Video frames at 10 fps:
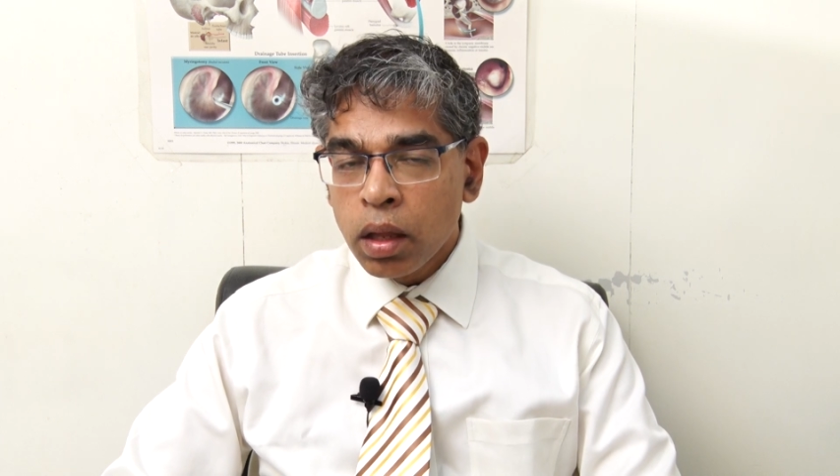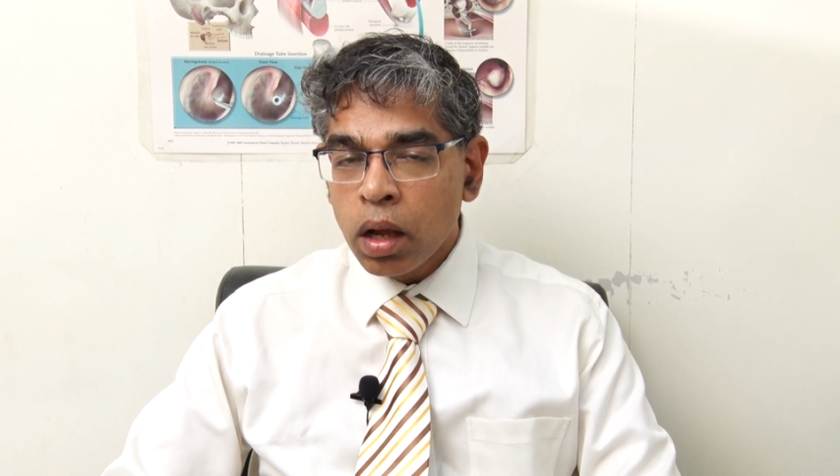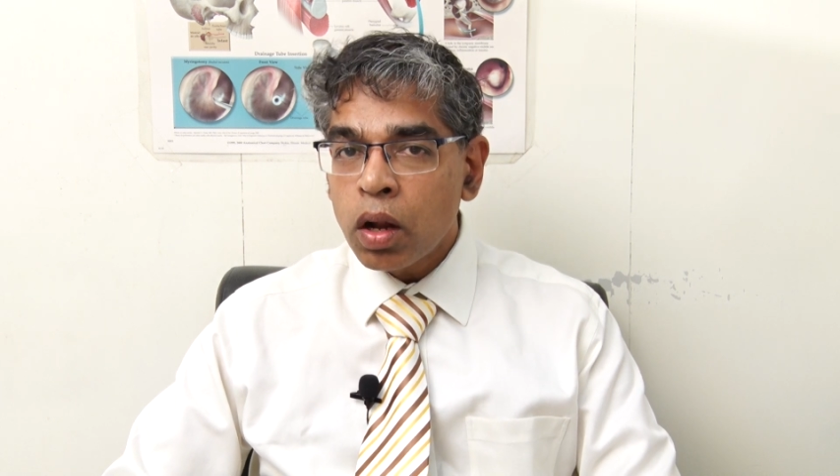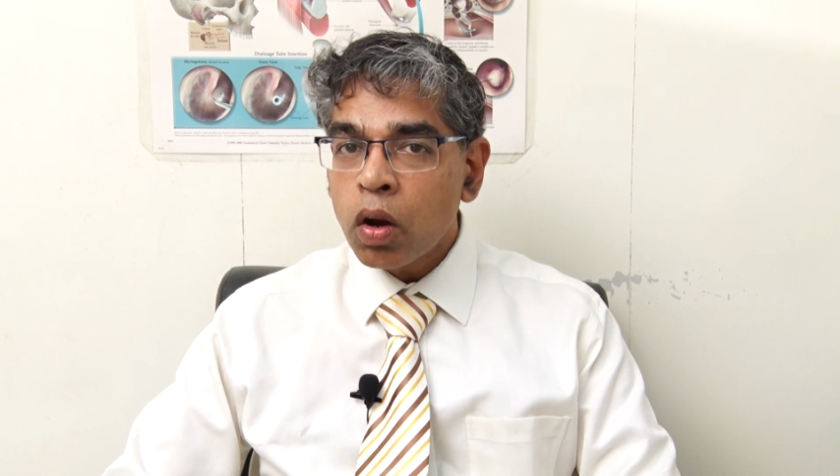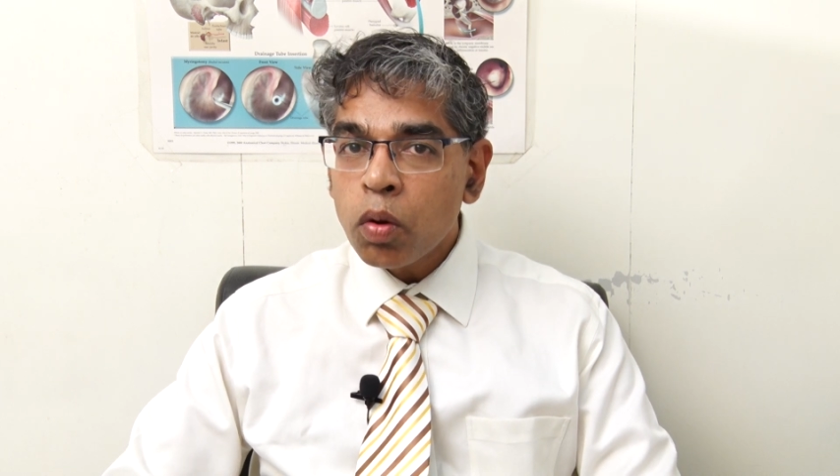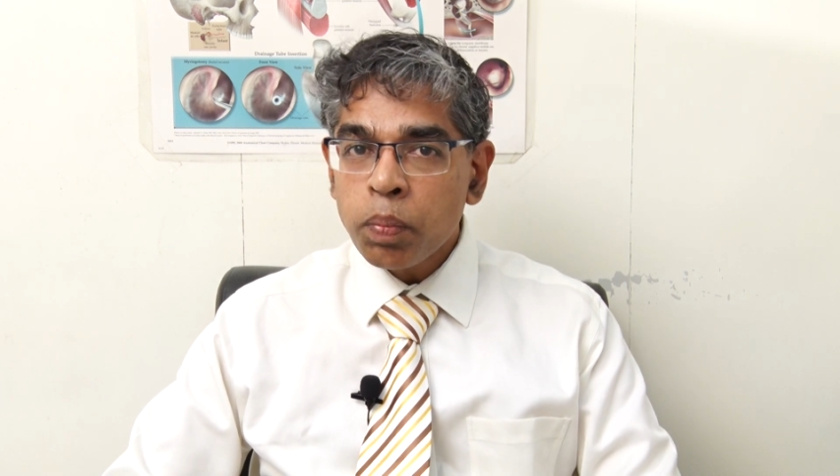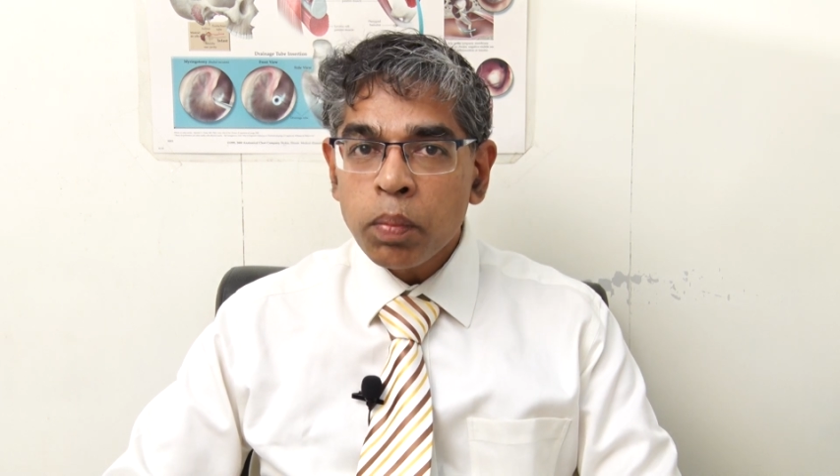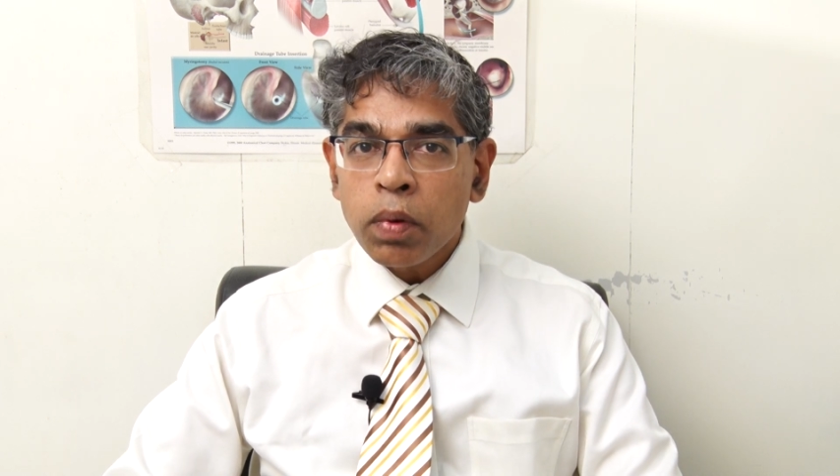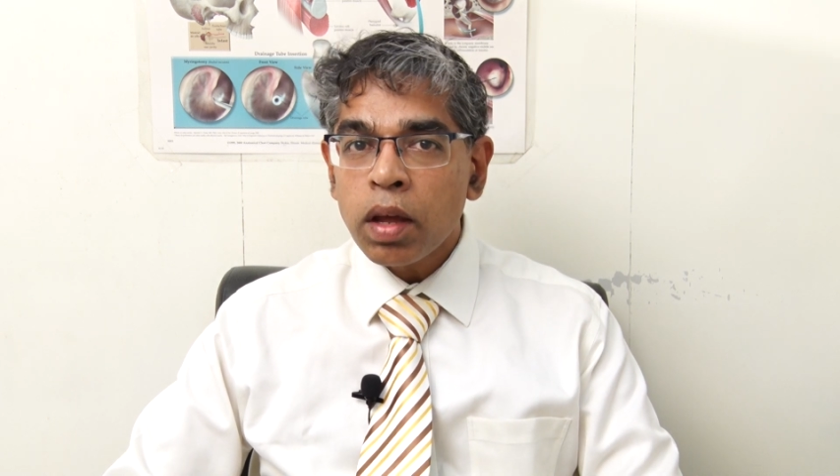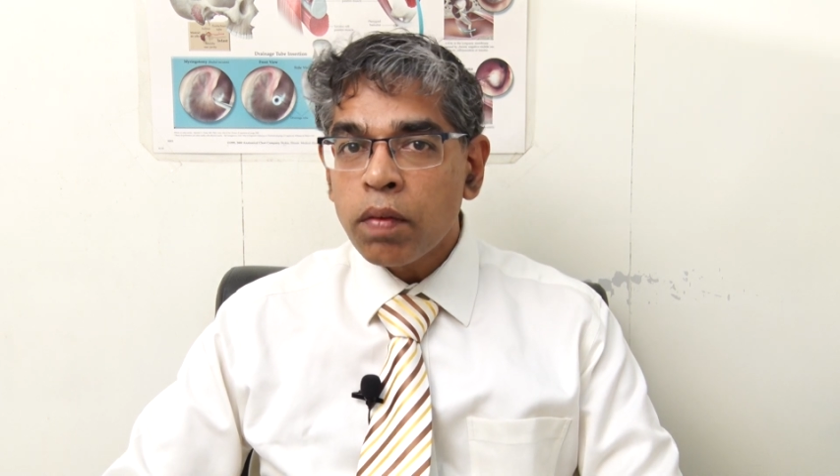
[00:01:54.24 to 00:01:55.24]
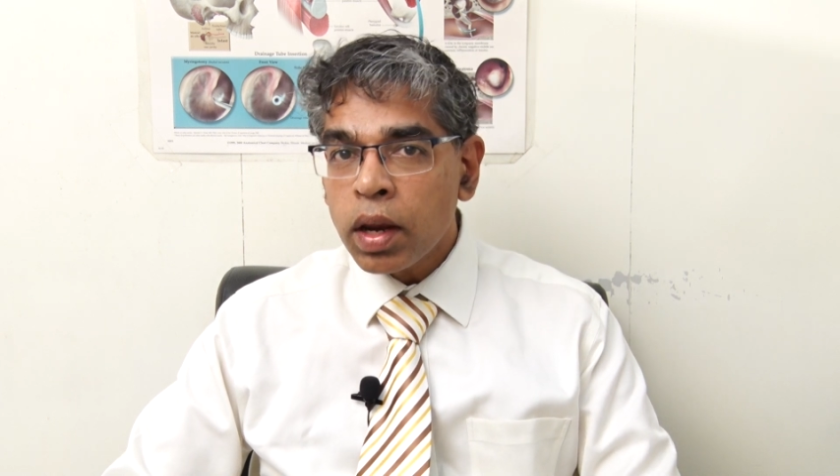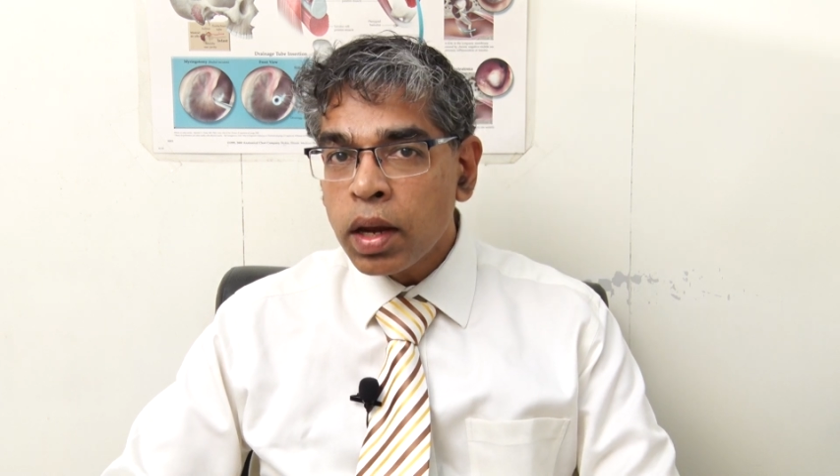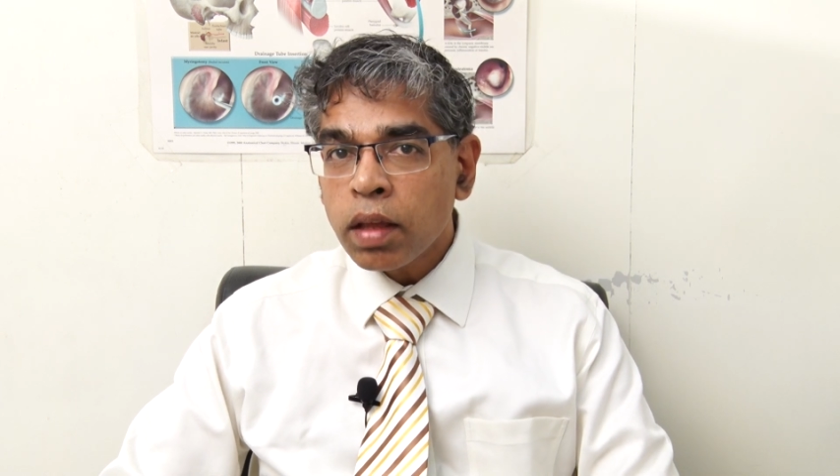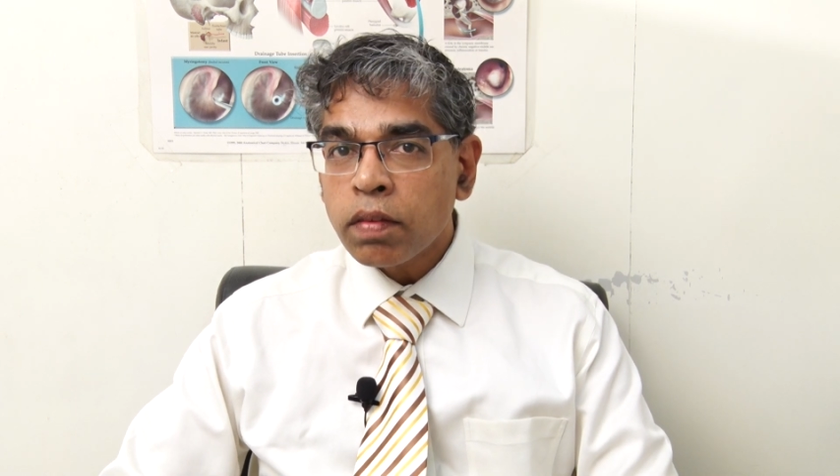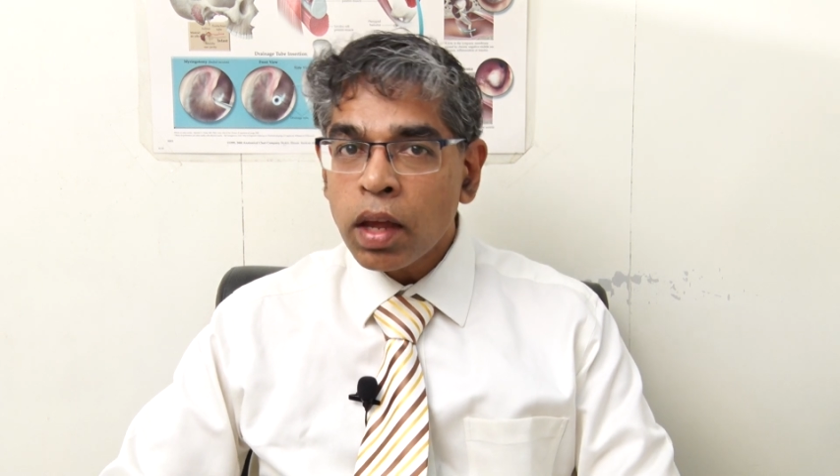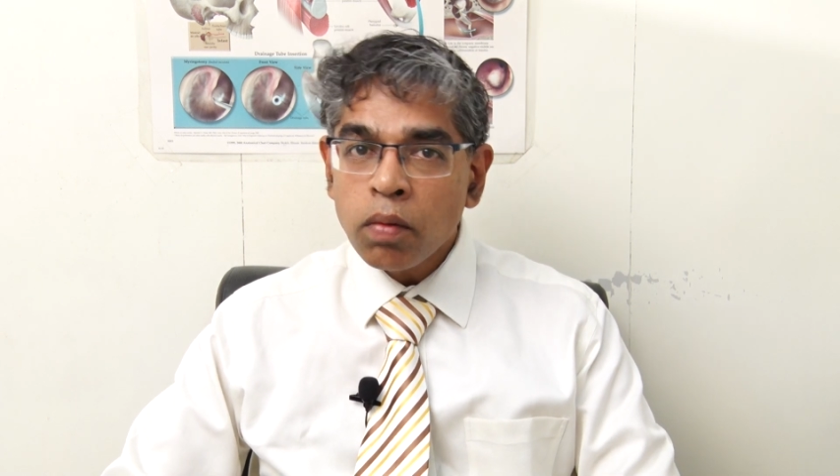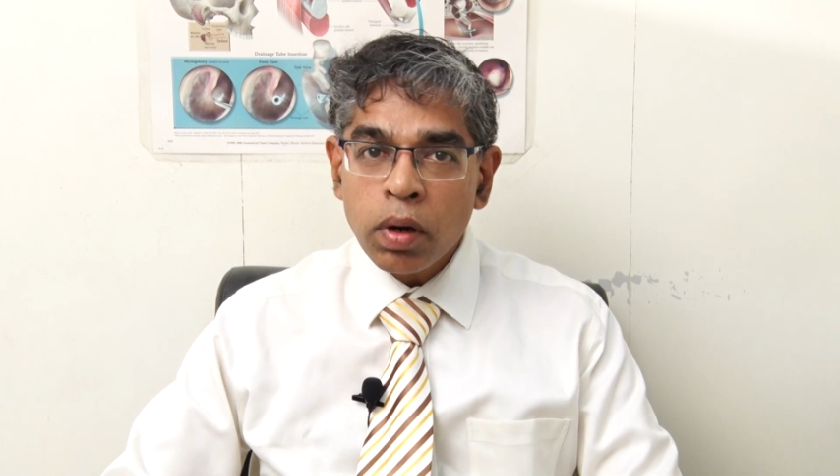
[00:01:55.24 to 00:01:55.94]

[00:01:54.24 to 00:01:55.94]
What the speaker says: A lot of people have headaches and